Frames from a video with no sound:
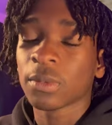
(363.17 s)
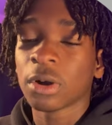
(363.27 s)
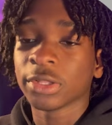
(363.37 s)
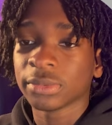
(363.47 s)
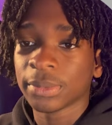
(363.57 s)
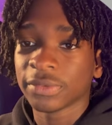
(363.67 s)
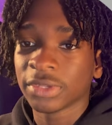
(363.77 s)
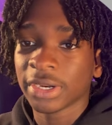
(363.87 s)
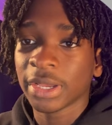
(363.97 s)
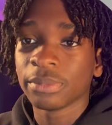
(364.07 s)
well, other people have
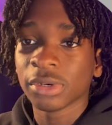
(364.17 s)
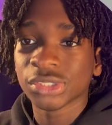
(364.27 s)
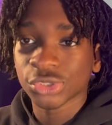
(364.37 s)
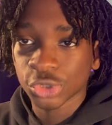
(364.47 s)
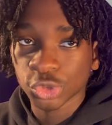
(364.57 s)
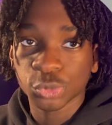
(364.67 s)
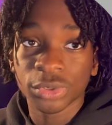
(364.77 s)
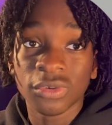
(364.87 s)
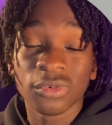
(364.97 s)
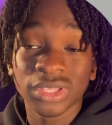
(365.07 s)
done it and build social
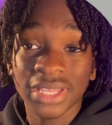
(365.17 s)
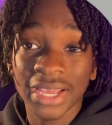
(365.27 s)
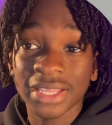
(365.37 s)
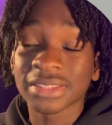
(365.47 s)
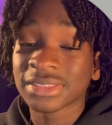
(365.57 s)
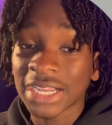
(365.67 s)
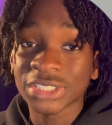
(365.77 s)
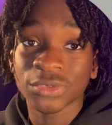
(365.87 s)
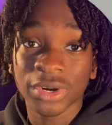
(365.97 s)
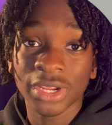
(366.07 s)
proof with that, that's
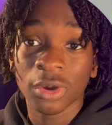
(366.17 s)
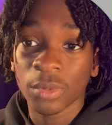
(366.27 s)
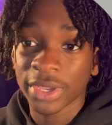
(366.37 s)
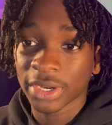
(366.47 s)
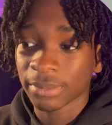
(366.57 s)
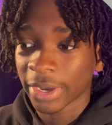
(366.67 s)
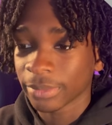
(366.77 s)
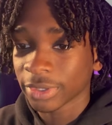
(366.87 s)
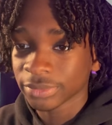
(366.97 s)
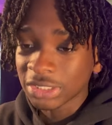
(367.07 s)
already a win in my
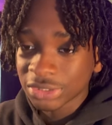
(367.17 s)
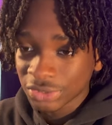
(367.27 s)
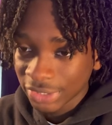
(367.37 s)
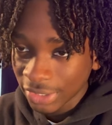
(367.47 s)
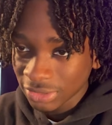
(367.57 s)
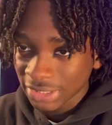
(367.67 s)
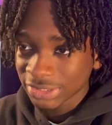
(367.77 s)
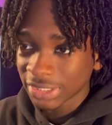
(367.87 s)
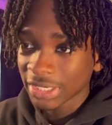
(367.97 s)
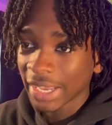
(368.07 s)
book. So the hero
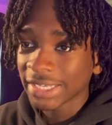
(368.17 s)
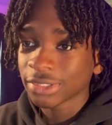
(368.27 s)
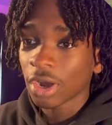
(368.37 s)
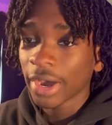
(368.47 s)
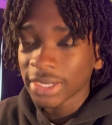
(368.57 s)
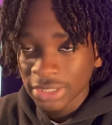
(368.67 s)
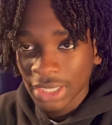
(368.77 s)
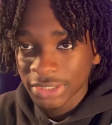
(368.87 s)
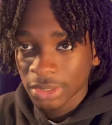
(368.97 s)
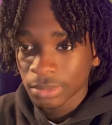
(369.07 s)
section is honestly not
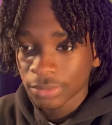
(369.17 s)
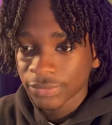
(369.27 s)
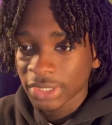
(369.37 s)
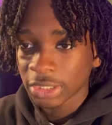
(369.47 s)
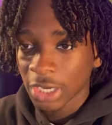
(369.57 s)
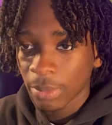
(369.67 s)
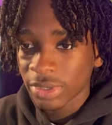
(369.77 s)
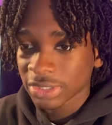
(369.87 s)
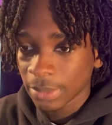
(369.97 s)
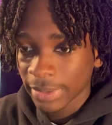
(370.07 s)
terrible. The copy
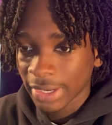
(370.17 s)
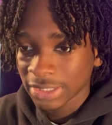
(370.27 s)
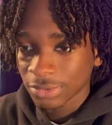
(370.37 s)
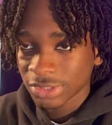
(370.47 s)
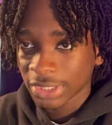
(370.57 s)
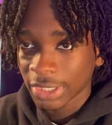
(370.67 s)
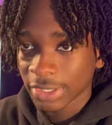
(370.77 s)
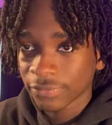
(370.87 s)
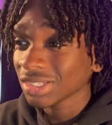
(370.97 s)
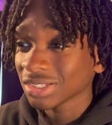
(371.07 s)
is not bad, as I was
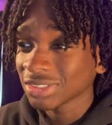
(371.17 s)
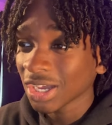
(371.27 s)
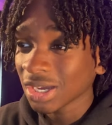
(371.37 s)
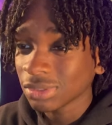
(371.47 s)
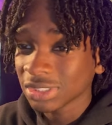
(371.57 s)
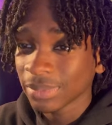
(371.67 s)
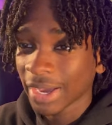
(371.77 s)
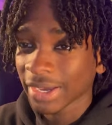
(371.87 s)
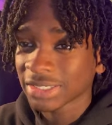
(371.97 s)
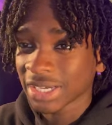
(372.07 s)
saying. The stock image in the
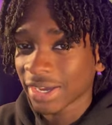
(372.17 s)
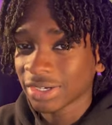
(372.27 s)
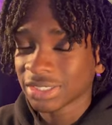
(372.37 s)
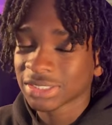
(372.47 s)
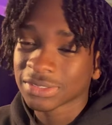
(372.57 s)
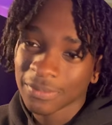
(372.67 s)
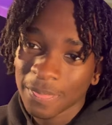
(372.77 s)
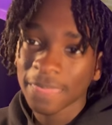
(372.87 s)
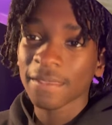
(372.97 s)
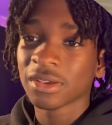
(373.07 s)
back is kind of just
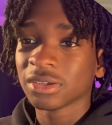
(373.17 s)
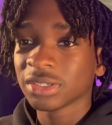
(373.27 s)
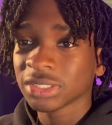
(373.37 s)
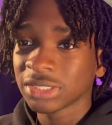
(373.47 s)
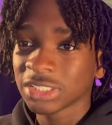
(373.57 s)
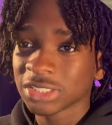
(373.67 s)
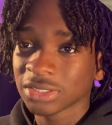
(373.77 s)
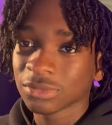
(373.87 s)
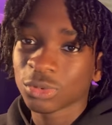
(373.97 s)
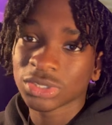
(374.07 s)
needs to,
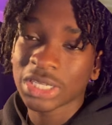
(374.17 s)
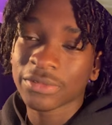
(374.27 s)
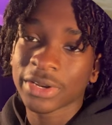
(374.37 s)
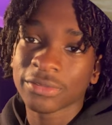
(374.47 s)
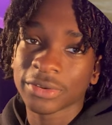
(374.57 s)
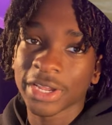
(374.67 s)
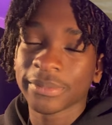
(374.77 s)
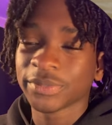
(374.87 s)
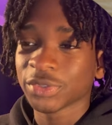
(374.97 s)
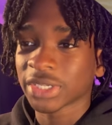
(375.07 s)
well, it's not even in
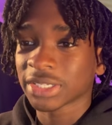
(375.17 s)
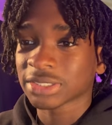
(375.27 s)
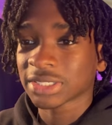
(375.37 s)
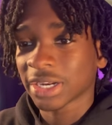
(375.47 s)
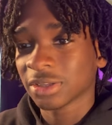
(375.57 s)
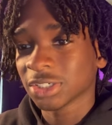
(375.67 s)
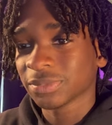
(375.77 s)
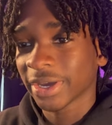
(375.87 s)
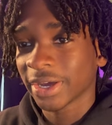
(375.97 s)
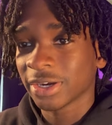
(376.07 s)
frame, so that kind of looks
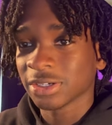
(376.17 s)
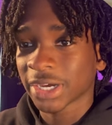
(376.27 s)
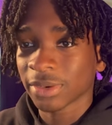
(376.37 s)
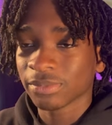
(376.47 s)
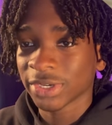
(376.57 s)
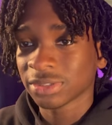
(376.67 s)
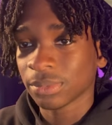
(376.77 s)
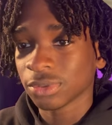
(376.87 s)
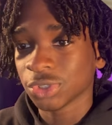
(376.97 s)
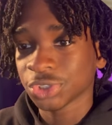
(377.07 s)
bad and it kind of makes
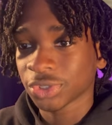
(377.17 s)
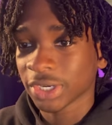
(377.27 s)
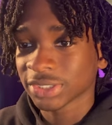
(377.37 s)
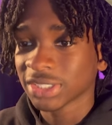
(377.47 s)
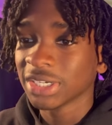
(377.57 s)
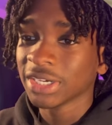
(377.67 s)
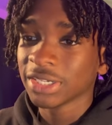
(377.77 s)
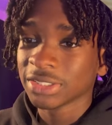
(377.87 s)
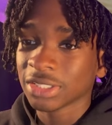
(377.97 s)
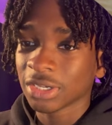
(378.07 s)
people lose trust.
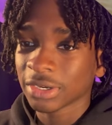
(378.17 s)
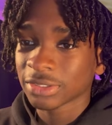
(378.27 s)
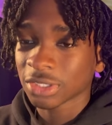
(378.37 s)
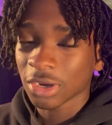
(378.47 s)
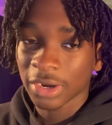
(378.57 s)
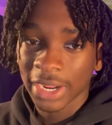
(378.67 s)
The call to